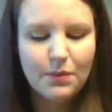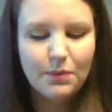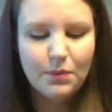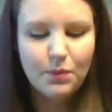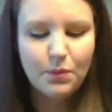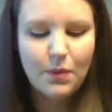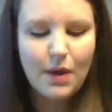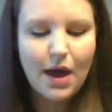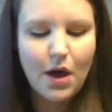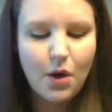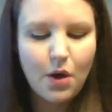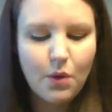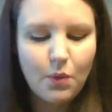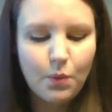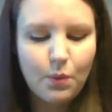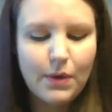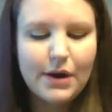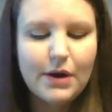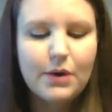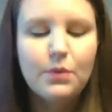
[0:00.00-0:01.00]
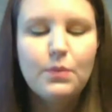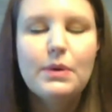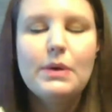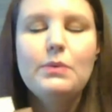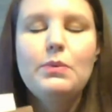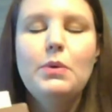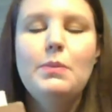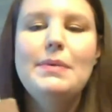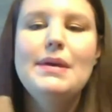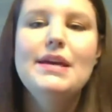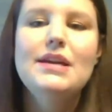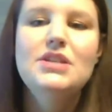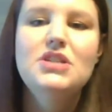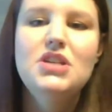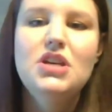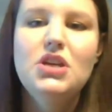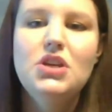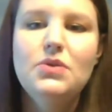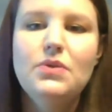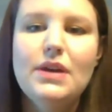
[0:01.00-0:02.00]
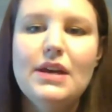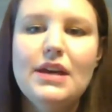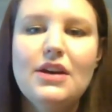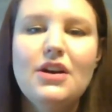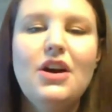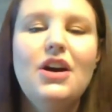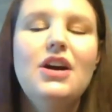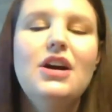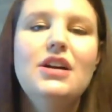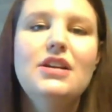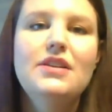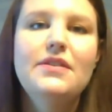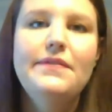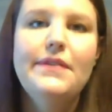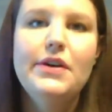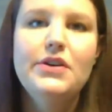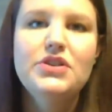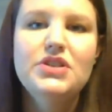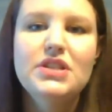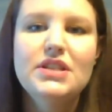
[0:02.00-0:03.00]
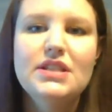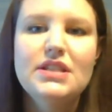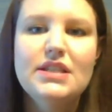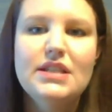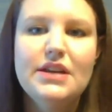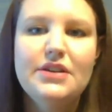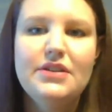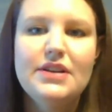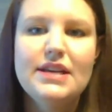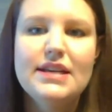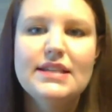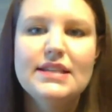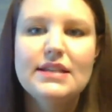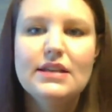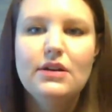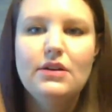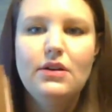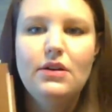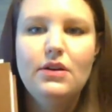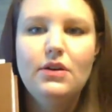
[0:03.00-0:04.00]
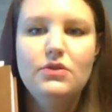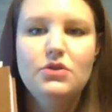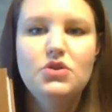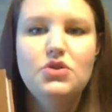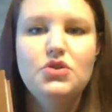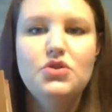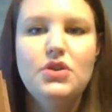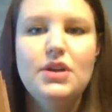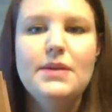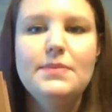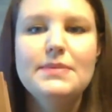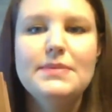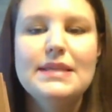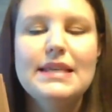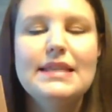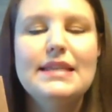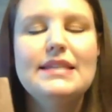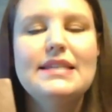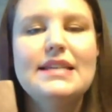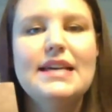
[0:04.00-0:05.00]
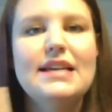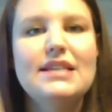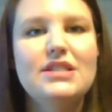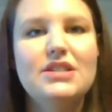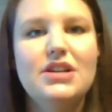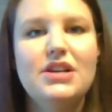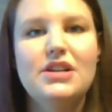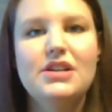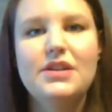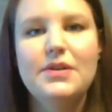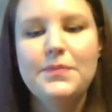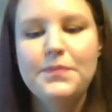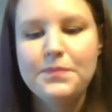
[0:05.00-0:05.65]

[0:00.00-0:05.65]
where we will be continuing our devotion series on streams in the desert.